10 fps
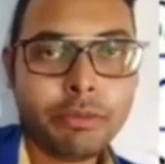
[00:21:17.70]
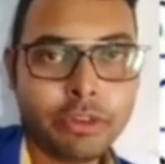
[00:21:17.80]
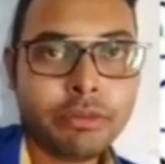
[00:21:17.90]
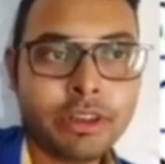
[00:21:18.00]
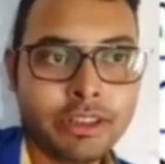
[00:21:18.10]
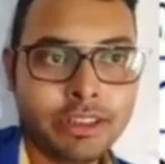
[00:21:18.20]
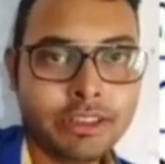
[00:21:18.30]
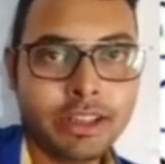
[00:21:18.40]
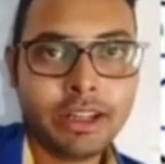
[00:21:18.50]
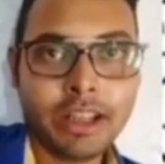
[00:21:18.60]
There are so many
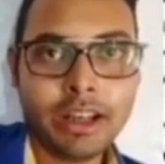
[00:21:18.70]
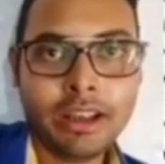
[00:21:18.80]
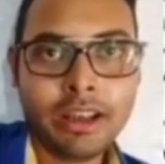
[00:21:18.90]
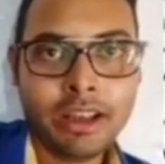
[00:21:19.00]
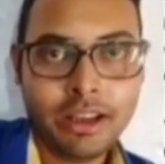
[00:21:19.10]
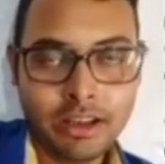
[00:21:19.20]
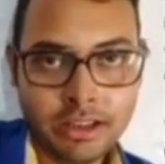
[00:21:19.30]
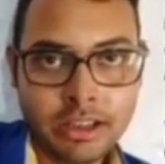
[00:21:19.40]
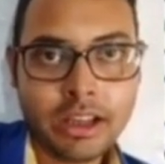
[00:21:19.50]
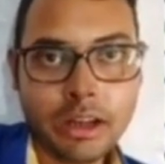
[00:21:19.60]
possibilities that
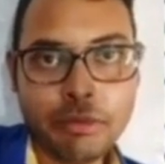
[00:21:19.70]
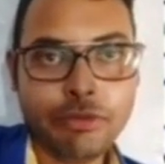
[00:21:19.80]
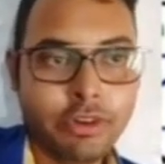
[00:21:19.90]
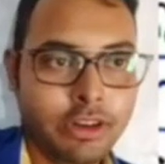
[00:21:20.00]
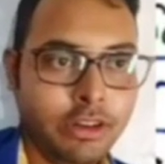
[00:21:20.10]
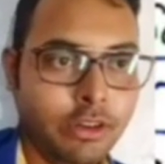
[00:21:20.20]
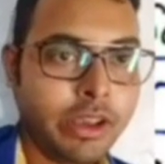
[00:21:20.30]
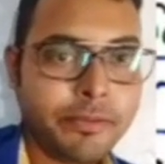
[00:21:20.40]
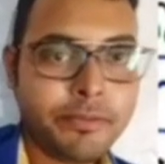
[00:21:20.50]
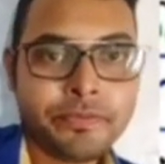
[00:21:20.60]
can result
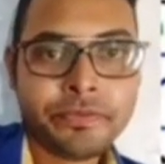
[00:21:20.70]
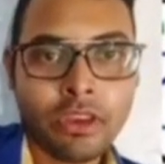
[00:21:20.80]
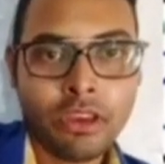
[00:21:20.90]
can be different.